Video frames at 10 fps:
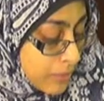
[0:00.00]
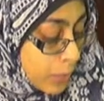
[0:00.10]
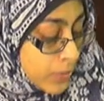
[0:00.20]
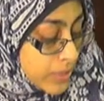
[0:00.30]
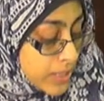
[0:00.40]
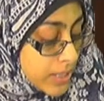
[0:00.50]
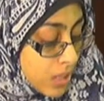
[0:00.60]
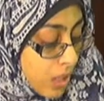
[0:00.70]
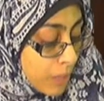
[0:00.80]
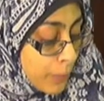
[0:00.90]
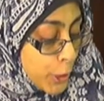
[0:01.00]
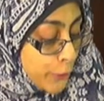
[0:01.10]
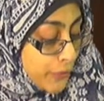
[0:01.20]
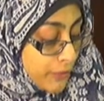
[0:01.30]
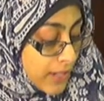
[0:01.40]
Moses saw a
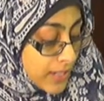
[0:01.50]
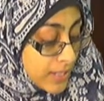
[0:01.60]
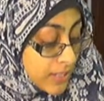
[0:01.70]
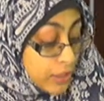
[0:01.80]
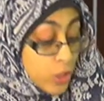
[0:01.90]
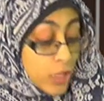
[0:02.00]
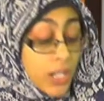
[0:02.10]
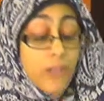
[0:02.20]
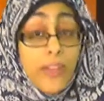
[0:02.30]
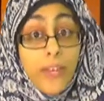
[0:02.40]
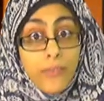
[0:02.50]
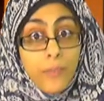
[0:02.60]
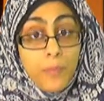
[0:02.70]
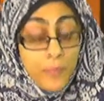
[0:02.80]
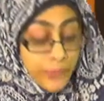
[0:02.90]
beautiful face in the shade of heaven.
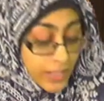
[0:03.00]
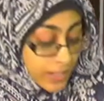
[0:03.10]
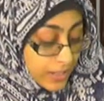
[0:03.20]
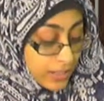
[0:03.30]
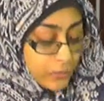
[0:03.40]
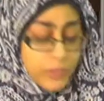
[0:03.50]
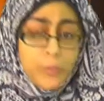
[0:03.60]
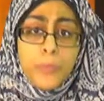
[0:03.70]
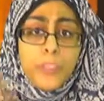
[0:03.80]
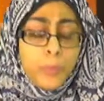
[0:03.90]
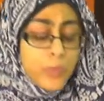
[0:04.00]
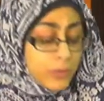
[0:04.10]
This beautiful